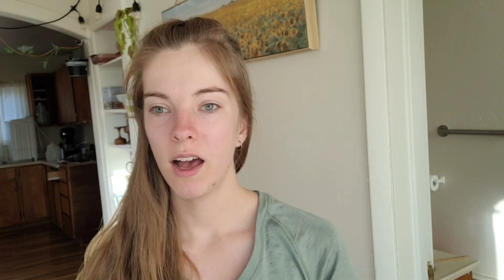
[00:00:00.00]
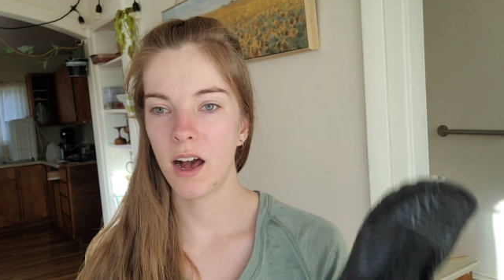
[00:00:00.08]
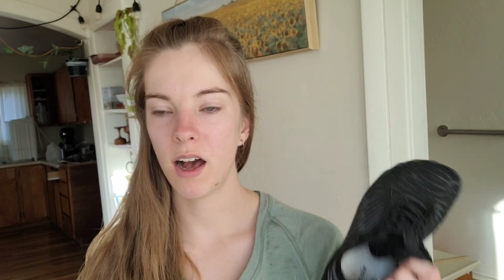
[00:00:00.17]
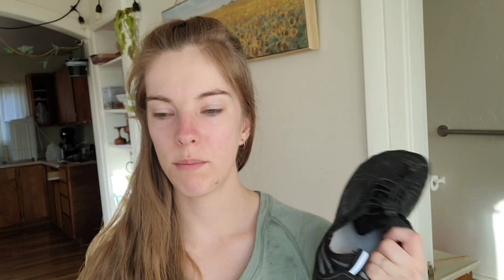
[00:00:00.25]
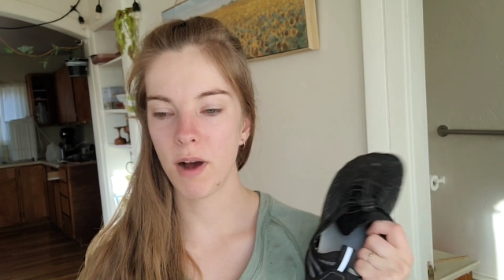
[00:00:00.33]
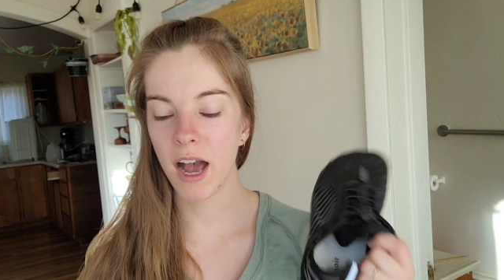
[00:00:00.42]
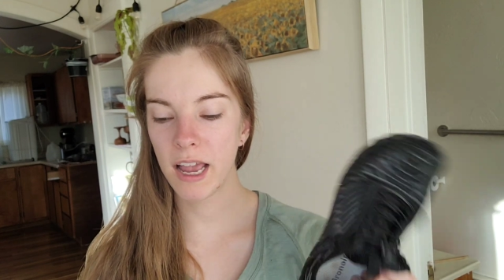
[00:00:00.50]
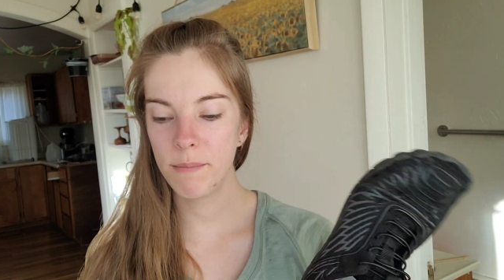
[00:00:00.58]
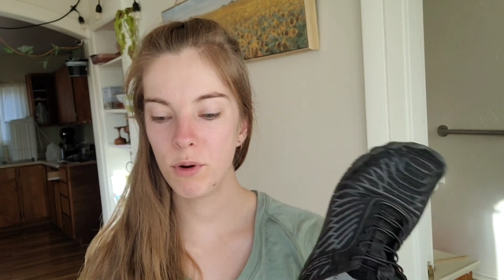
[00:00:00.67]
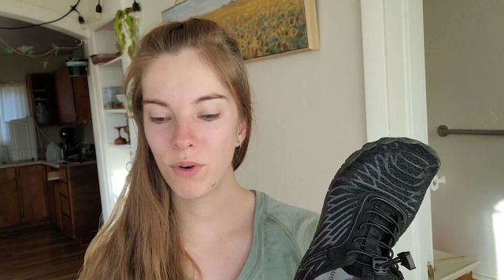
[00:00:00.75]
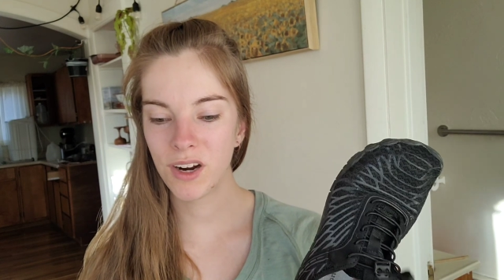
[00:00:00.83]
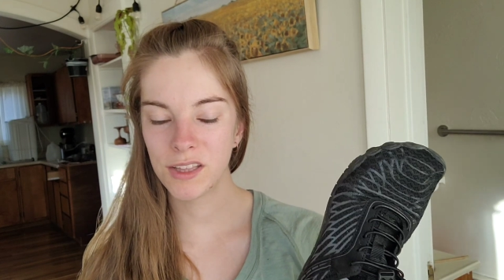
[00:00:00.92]
I have
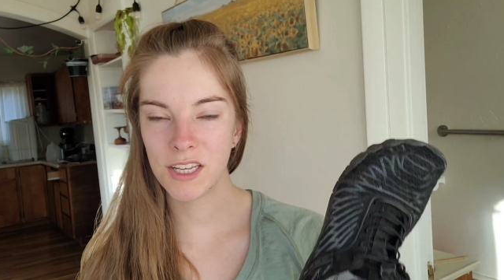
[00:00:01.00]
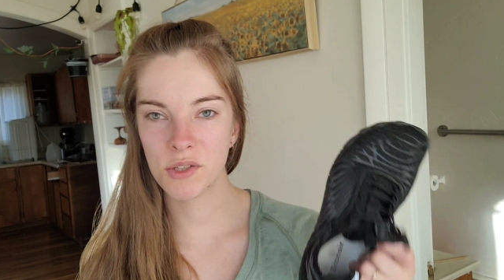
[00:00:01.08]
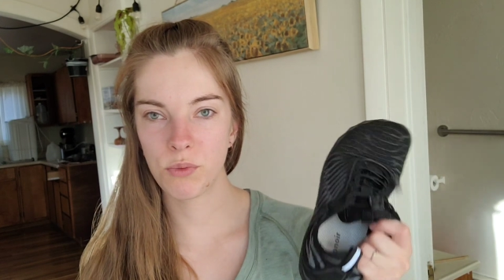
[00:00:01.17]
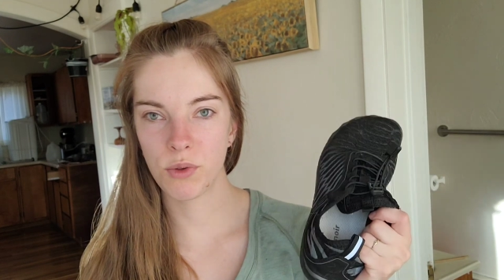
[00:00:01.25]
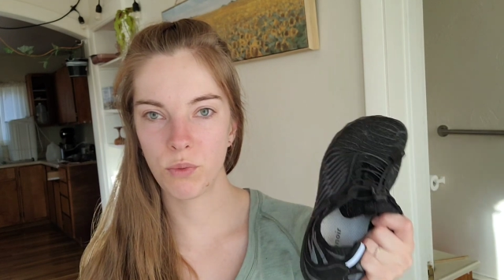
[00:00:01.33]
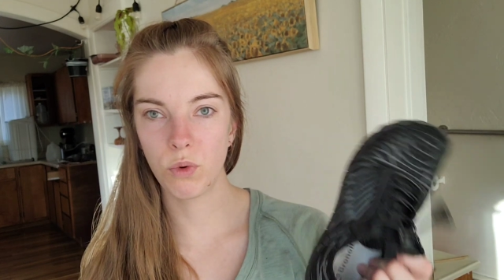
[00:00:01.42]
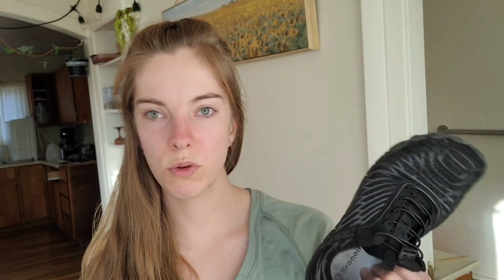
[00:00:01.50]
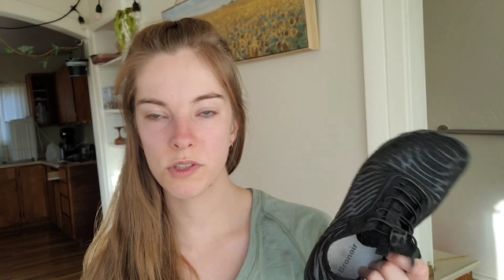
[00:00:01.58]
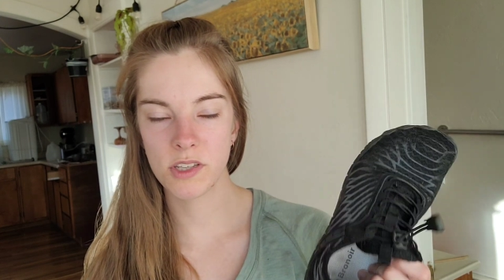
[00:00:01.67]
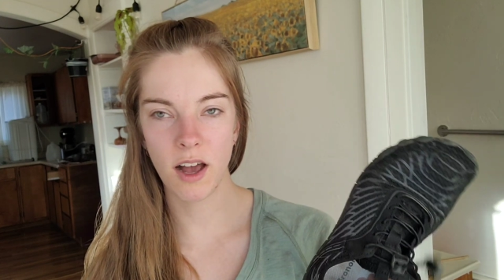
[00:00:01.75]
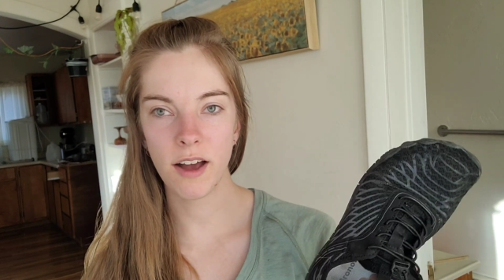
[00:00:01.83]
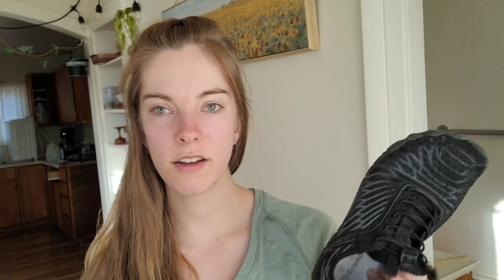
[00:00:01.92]
been wearing these with wool
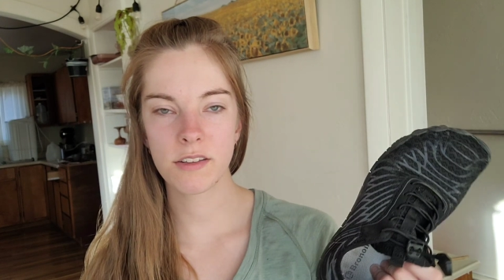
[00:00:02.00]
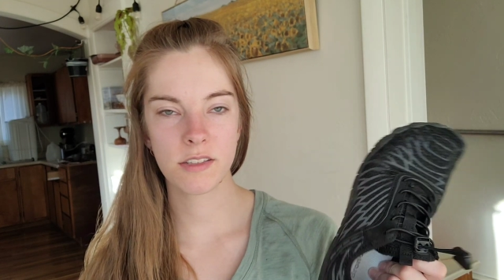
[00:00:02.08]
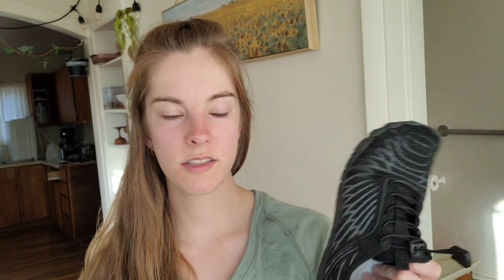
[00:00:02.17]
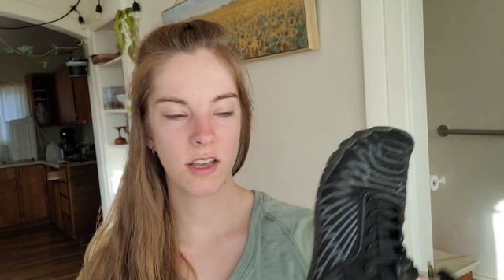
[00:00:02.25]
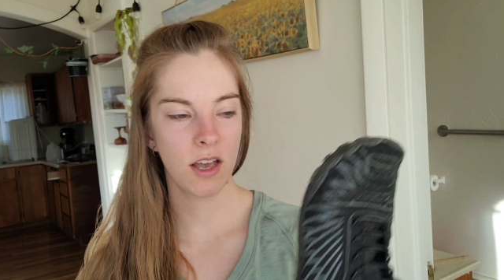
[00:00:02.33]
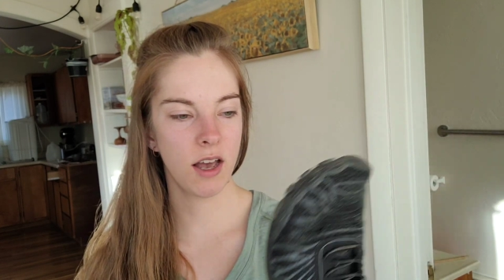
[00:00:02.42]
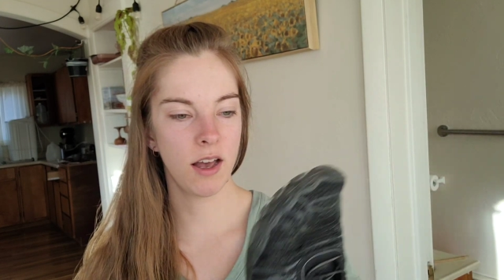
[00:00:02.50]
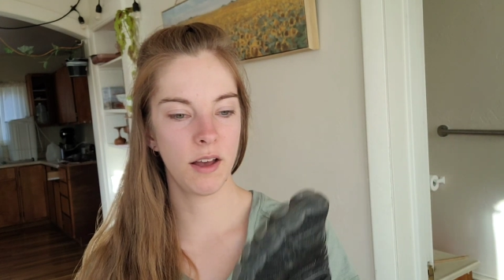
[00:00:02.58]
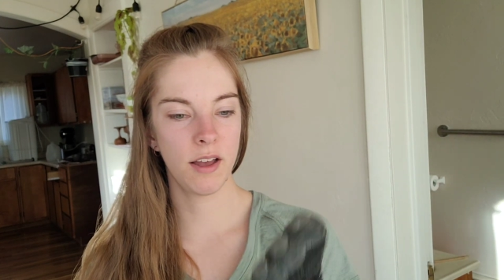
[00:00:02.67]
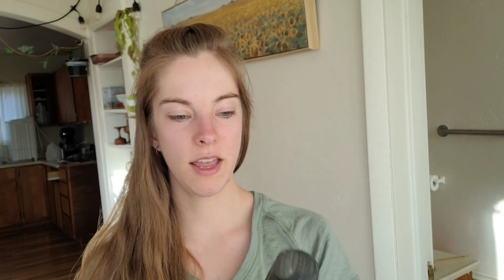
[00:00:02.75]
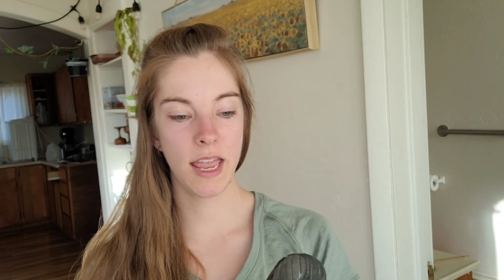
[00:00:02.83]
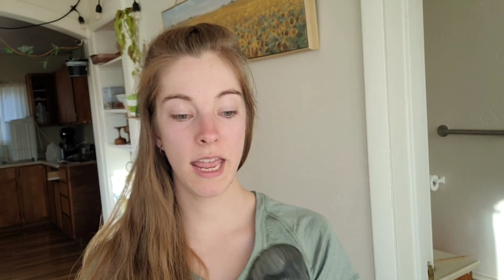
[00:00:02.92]
socks,
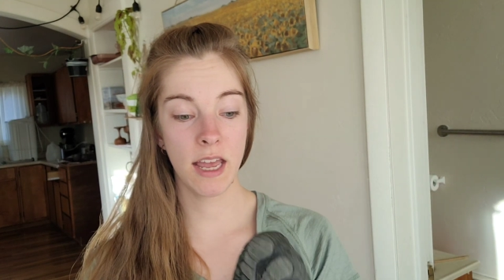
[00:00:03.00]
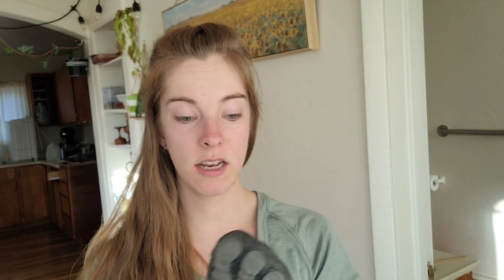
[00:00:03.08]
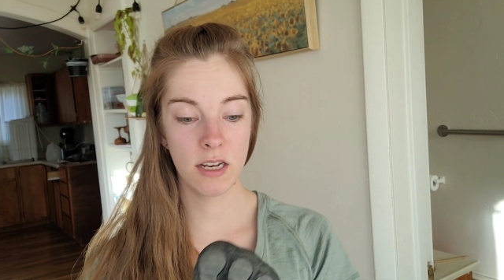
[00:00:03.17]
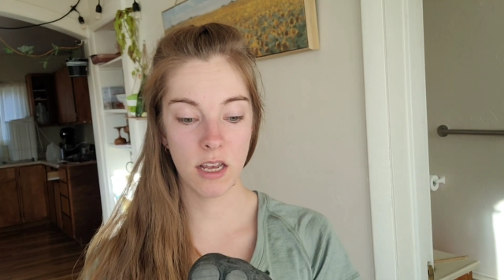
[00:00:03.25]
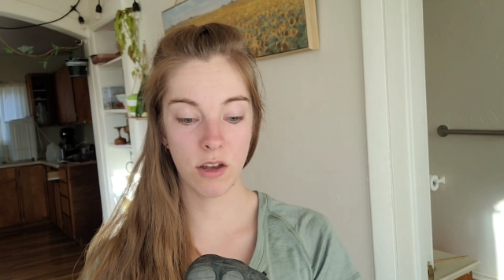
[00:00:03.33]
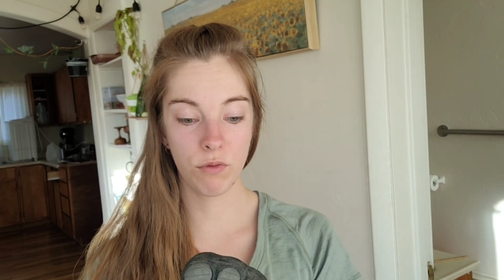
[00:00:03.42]
and